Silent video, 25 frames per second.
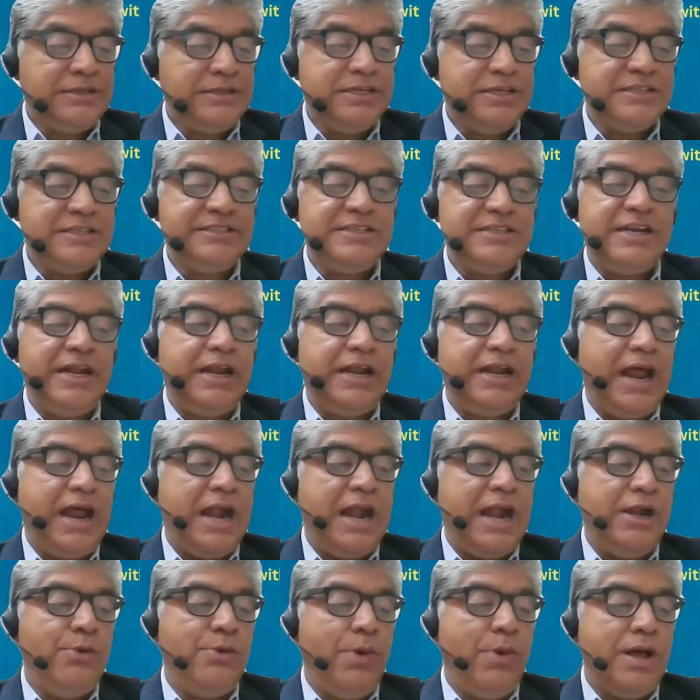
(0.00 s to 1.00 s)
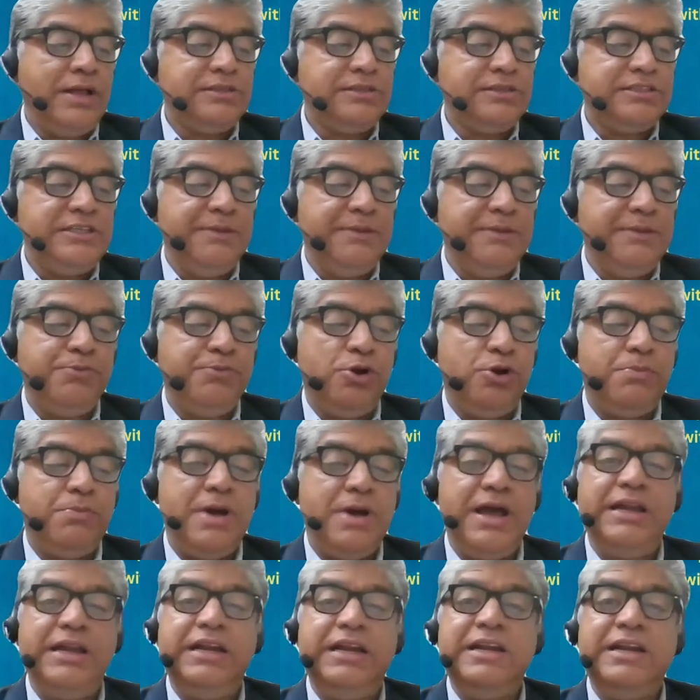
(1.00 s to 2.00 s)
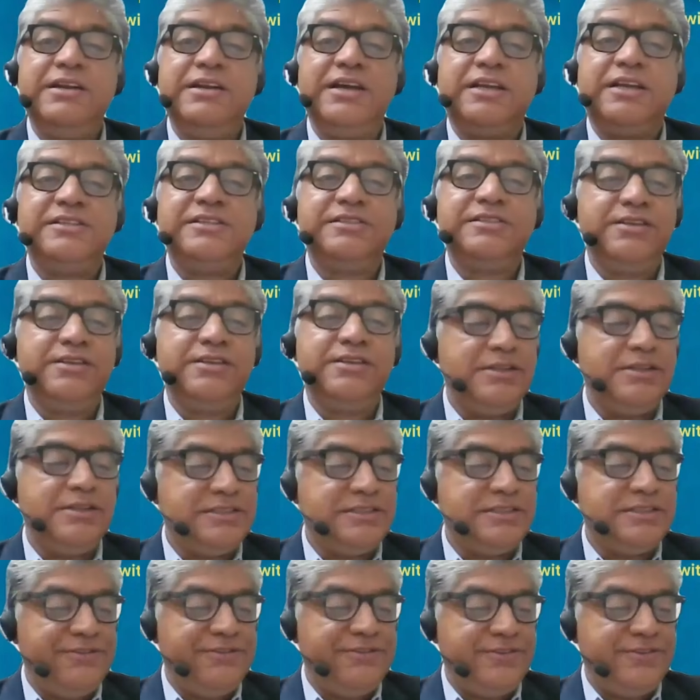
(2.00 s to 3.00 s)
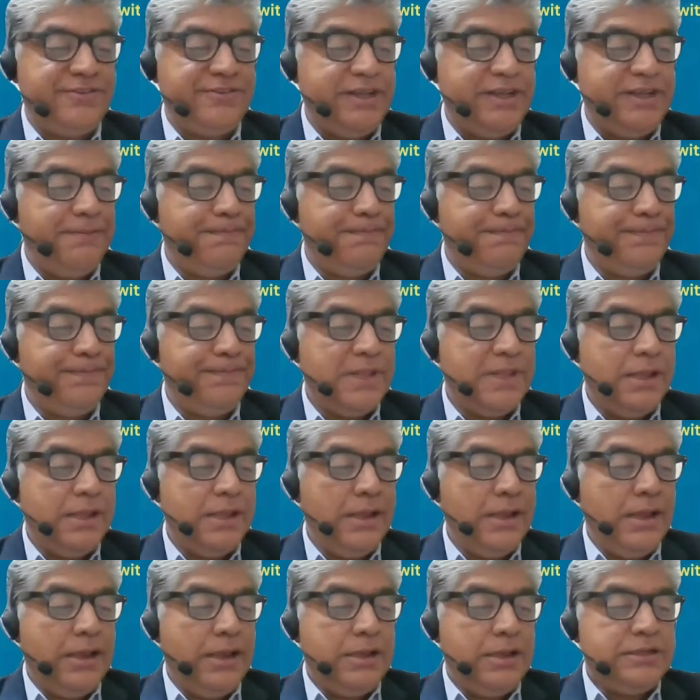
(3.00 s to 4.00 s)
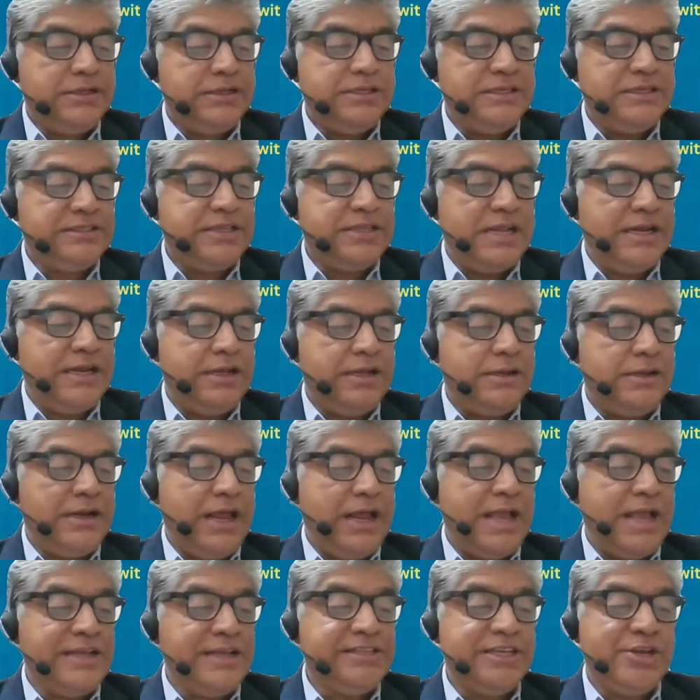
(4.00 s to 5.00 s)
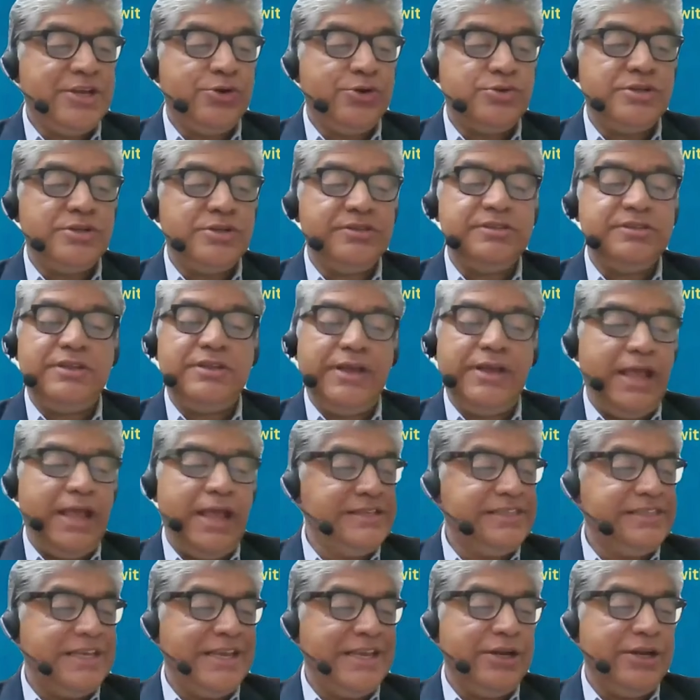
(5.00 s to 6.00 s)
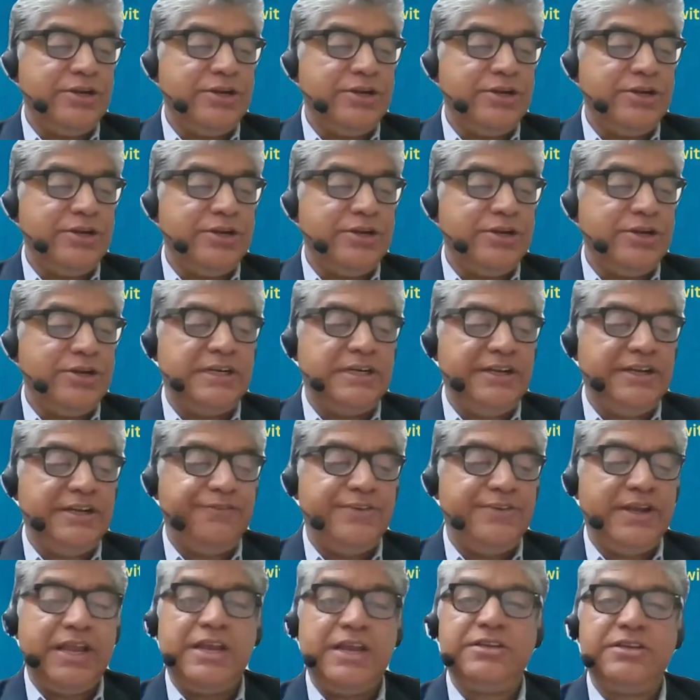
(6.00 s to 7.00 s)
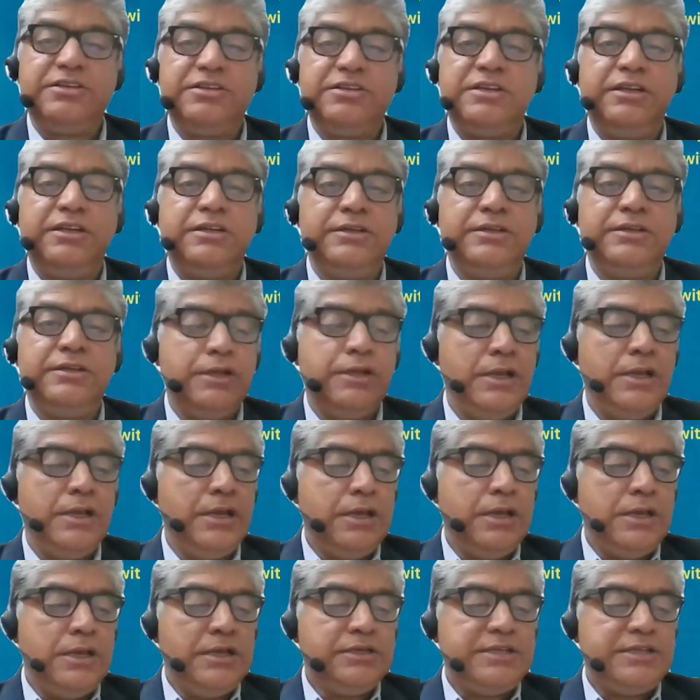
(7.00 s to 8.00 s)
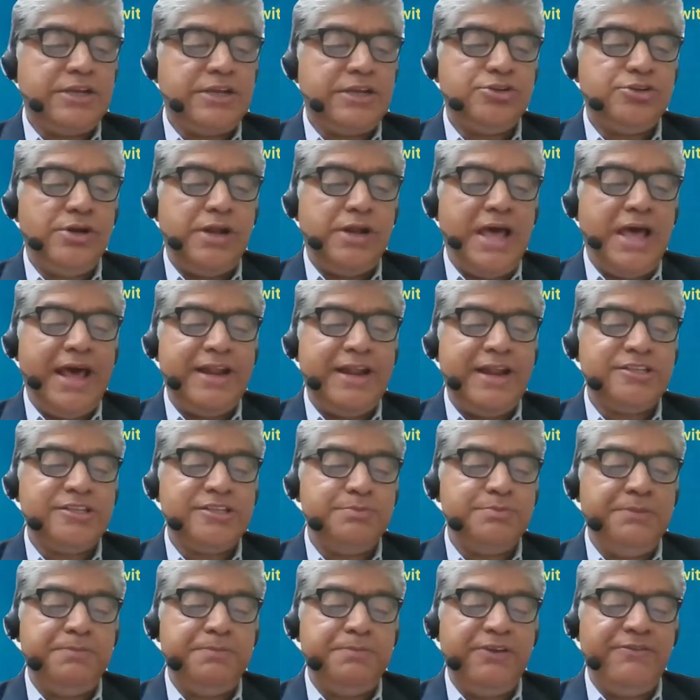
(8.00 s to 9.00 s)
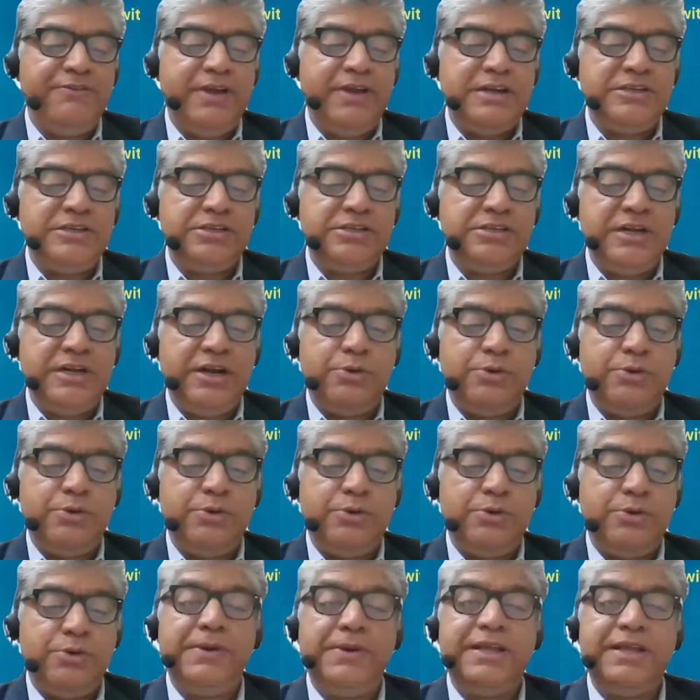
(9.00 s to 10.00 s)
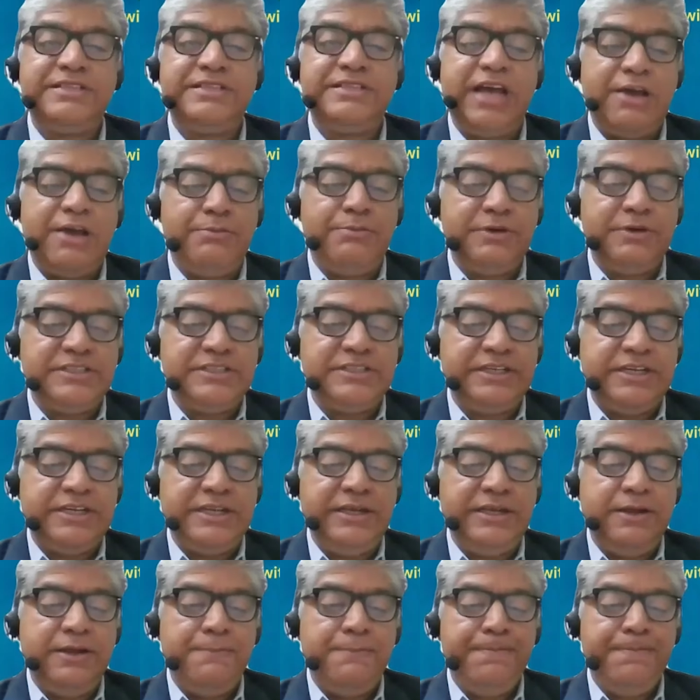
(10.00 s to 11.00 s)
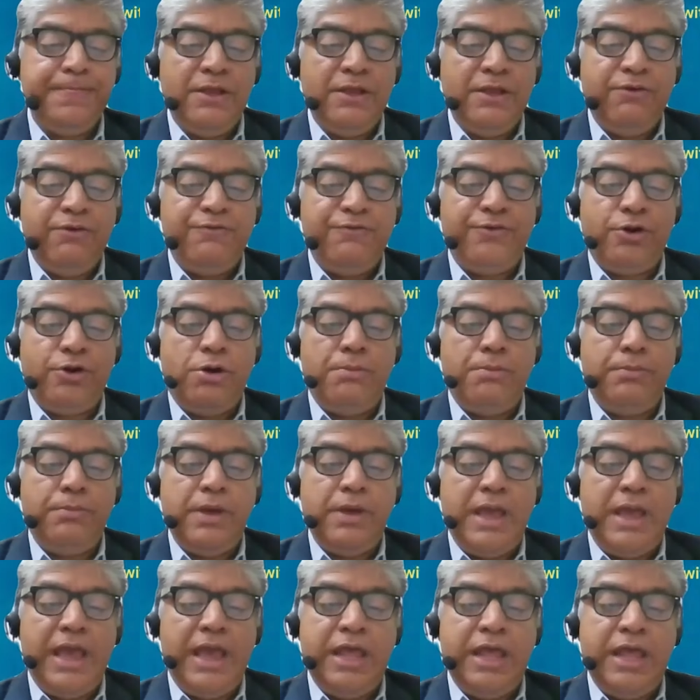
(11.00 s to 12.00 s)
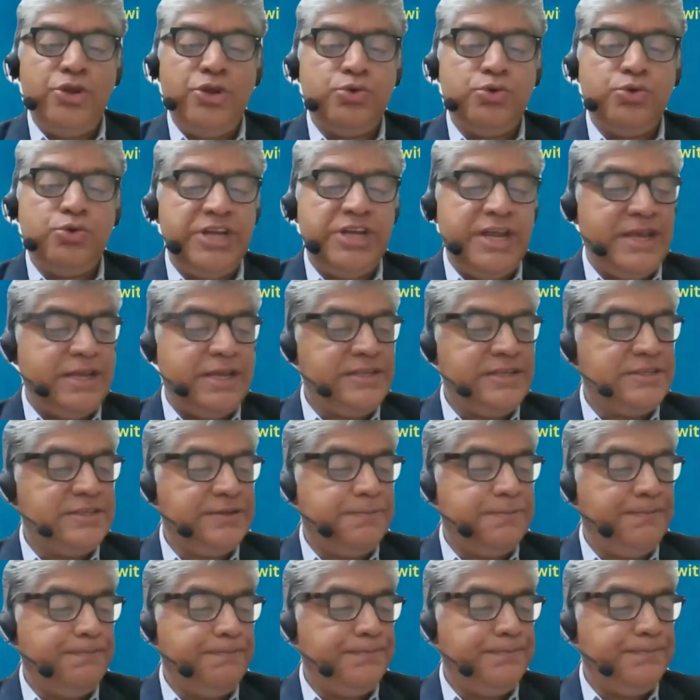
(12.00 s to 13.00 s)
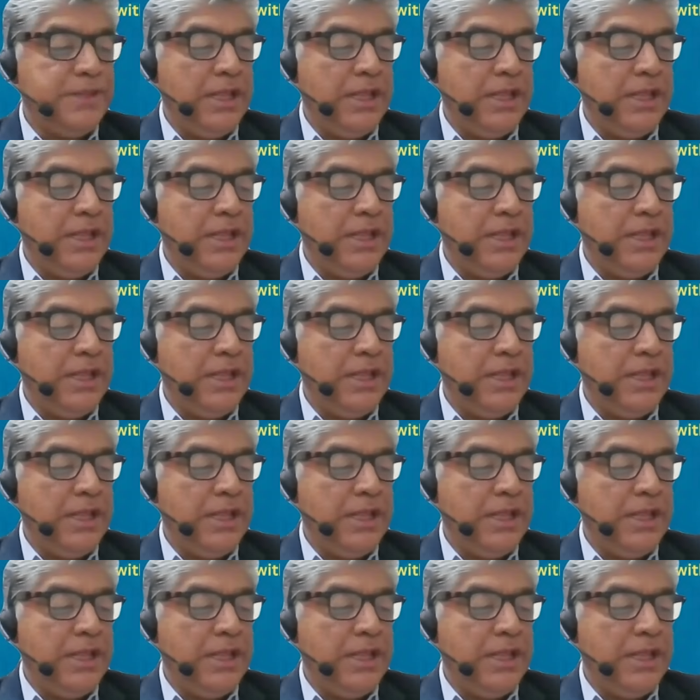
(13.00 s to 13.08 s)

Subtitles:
She's done an advanced diploma in industrial safety. She's done an executive certification in sexual harassment prevention and workplace diversity from NUJS.